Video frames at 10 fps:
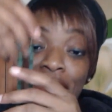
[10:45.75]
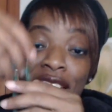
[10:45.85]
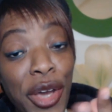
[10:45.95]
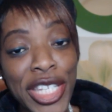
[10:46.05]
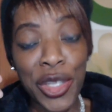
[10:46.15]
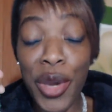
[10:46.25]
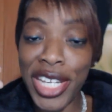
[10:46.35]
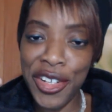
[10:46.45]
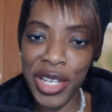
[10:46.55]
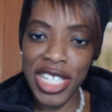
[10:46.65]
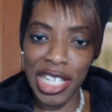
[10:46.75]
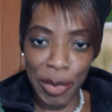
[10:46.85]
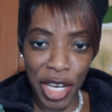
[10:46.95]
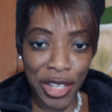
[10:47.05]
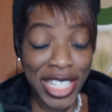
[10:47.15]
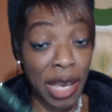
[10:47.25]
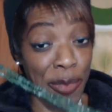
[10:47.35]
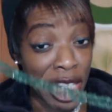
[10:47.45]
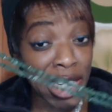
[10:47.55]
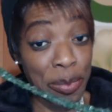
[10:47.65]
You know, it's so interesting because there
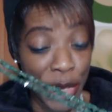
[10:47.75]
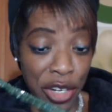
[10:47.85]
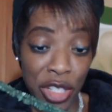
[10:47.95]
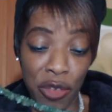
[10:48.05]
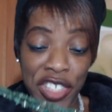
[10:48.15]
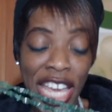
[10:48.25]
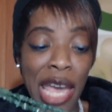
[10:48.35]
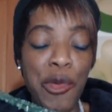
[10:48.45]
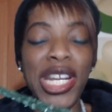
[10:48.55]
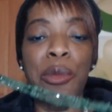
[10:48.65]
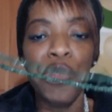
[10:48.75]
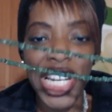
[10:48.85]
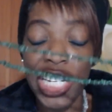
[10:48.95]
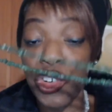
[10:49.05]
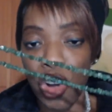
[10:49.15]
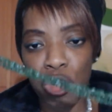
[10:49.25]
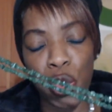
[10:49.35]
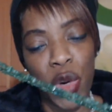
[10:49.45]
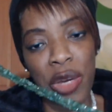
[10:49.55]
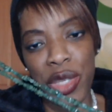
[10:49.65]
are certain periods of time when I'm really drawn
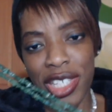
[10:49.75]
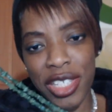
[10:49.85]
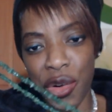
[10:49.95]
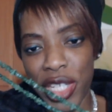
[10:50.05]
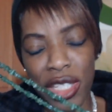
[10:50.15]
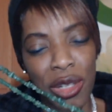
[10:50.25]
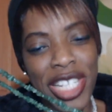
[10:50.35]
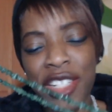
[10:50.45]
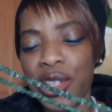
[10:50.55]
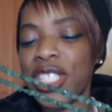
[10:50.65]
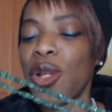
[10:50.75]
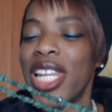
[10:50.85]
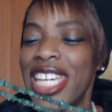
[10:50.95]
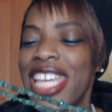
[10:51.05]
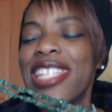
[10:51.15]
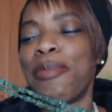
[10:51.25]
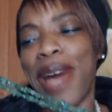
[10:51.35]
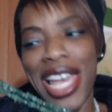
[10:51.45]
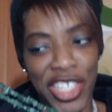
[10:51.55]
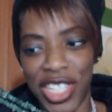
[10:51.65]
to work with this crystal. This crystal is
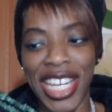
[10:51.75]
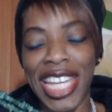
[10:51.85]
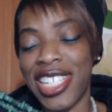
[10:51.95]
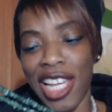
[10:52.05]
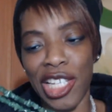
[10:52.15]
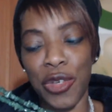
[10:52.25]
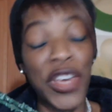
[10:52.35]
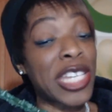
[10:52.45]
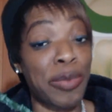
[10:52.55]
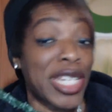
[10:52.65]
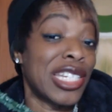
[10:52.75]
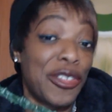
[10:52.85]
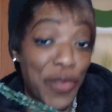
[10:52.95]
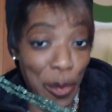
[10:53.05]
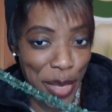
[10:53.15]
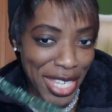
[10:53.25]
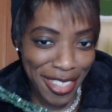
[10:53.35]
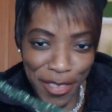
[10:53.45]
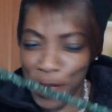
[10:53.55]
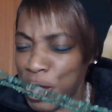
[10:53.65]
magic, I tell you, especially for
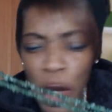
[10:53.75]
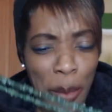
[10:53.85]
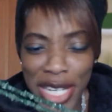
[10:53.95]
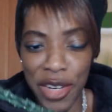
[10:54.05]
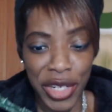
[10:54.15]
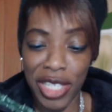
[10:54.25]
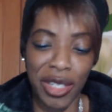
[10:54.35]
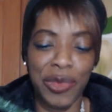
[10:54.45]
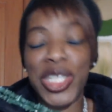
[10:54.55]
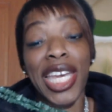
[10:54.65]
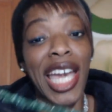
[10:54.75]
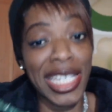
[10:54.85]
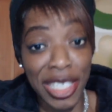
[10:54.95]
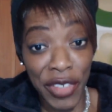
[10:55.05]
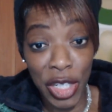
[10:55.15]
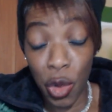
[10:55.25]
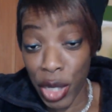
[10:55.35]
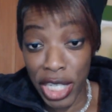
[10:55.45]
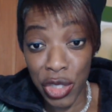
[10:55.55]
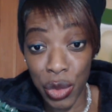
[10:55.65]
me, for so many reasons, which I can't even
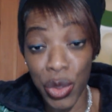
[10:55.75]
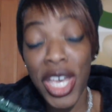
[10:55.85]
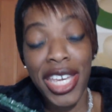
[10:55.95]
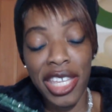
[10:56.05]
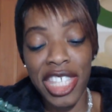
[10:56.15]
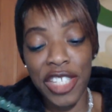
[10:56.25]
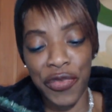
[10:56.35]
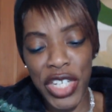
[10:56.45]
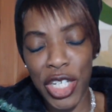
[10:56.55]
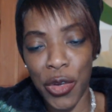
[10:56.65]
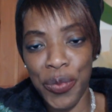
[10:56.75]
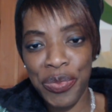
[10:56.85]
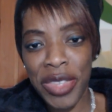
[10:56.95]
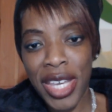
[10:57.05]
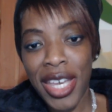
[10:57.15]
go into in this video.